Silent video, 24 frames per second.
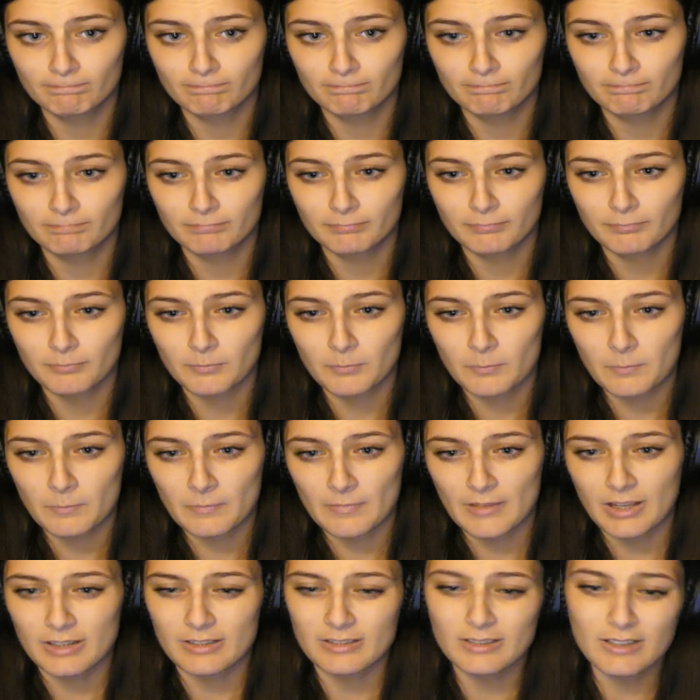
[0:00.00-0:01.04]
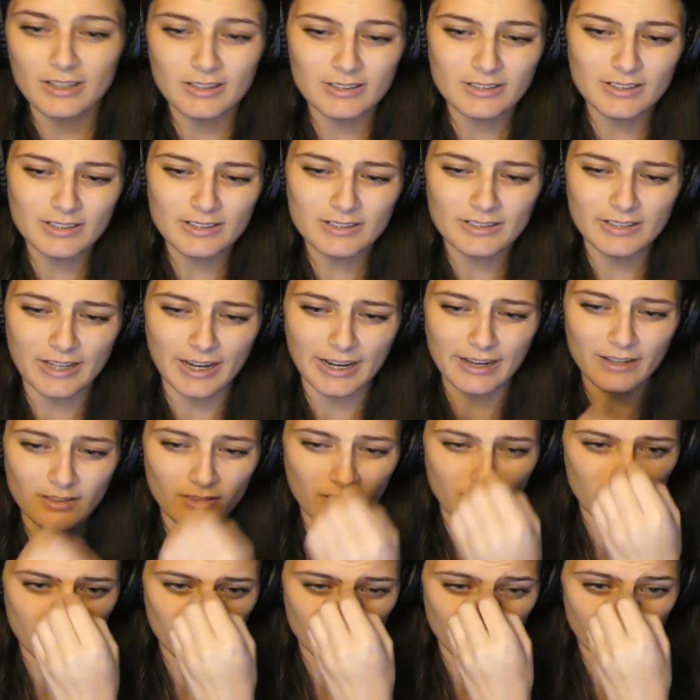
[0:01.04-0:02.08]
No. Doesn't it take
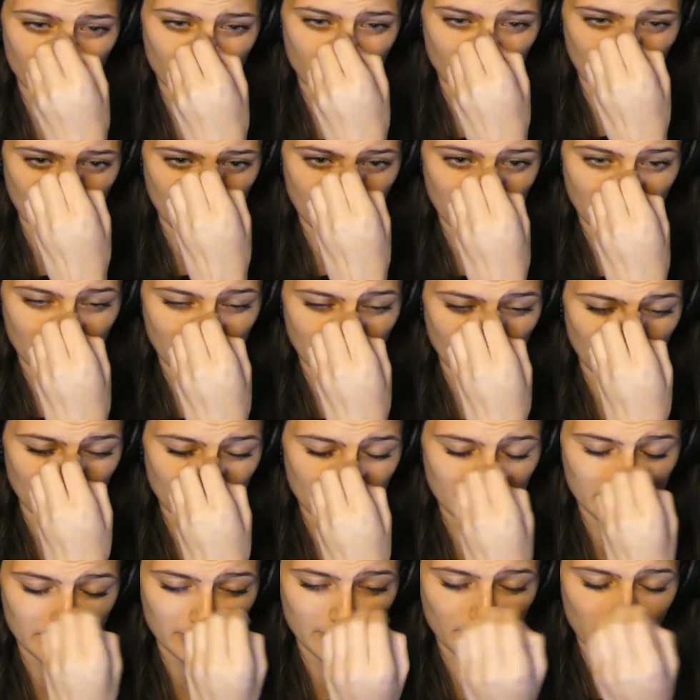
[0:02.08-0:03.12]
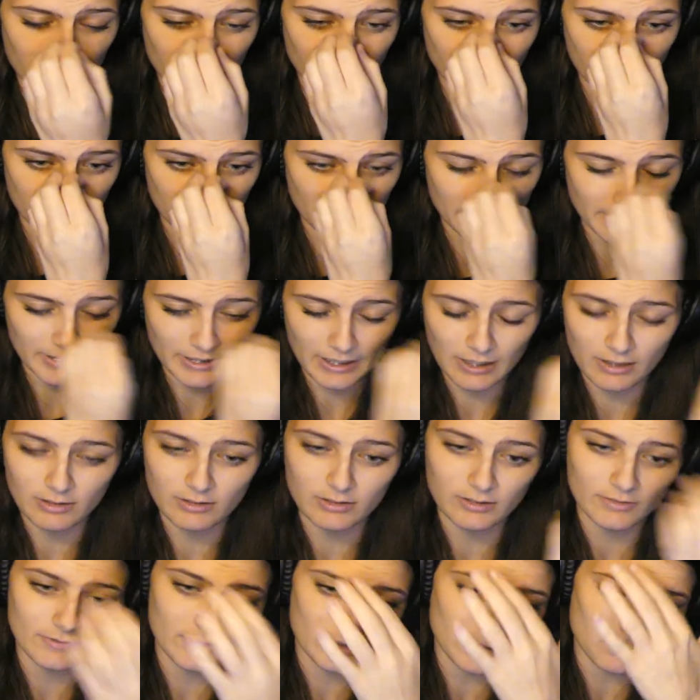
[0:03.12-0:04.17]
long for like that stuff to get out
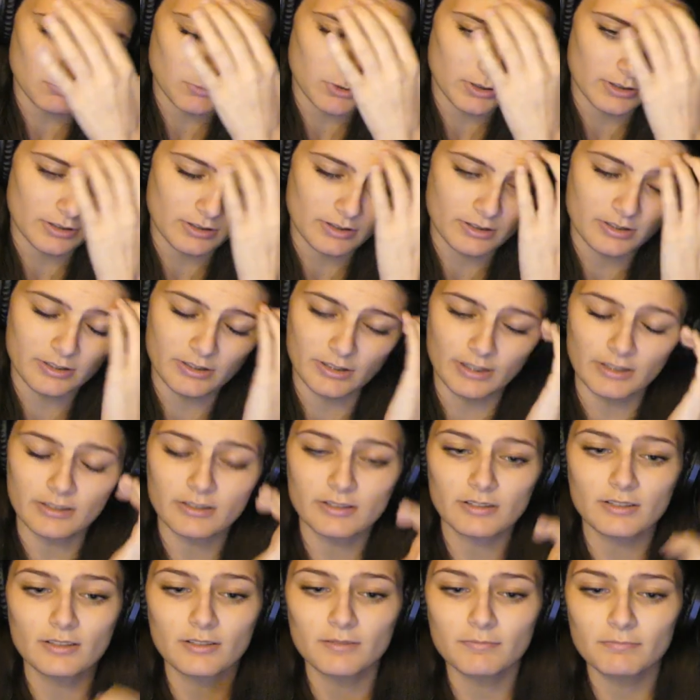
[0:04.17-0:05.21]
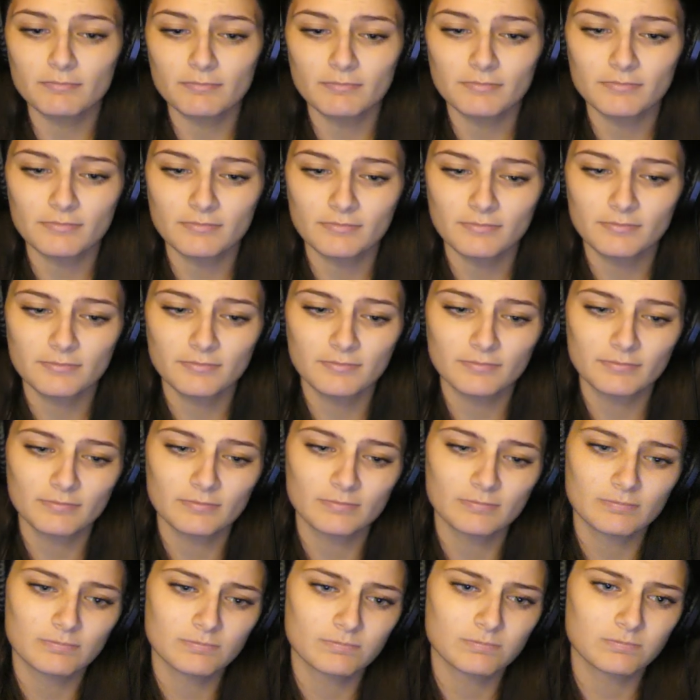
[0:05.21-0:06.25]
of someone's system?
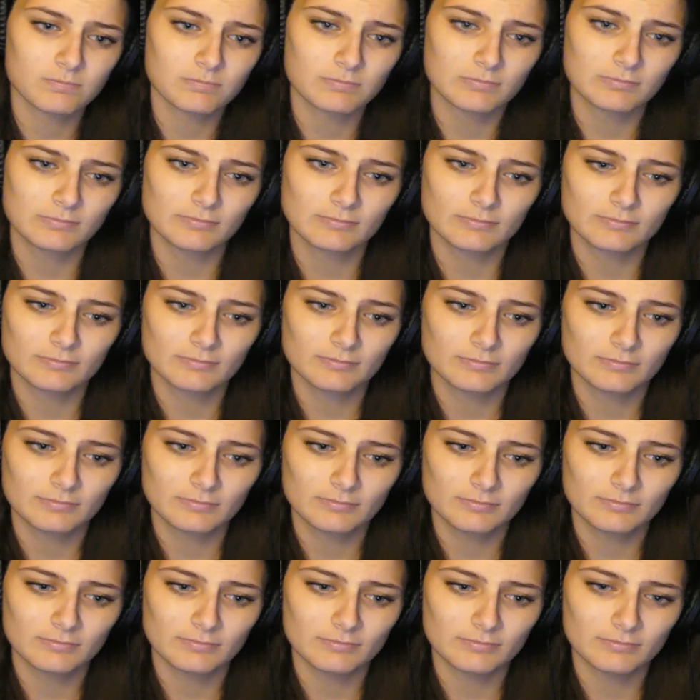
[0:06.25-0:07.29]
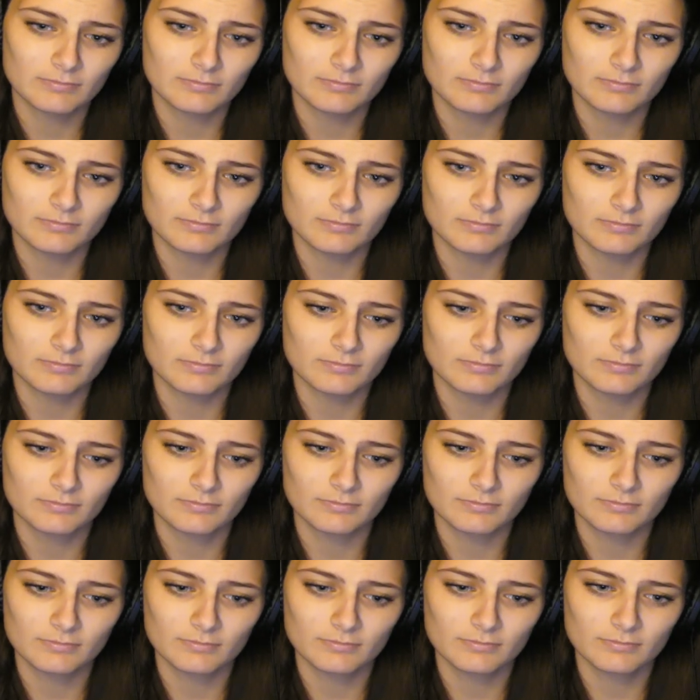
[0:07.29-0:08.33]
Rangers to get high.
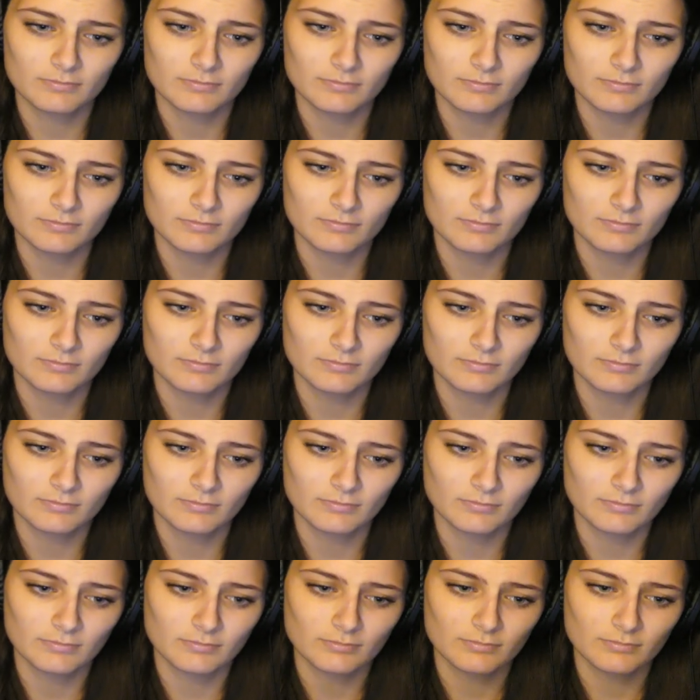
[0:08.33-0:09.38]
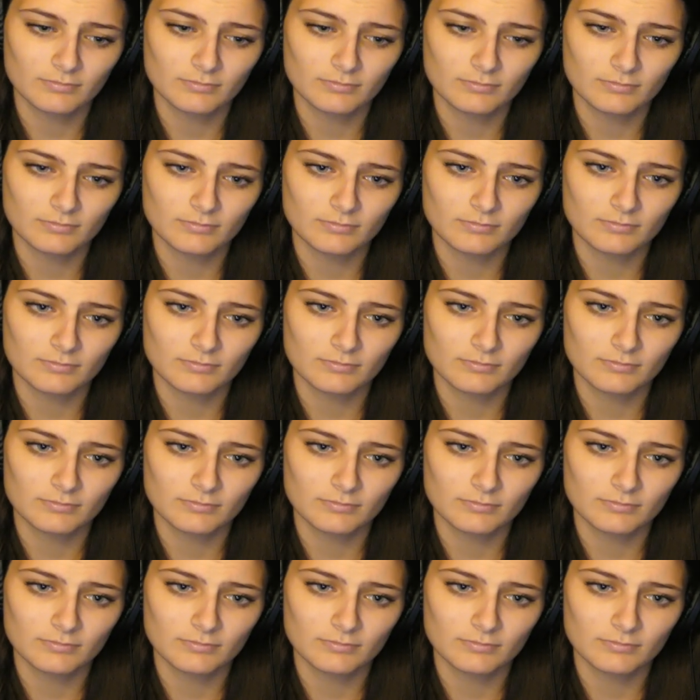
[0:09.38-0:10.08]
That and your little junky girlfriend.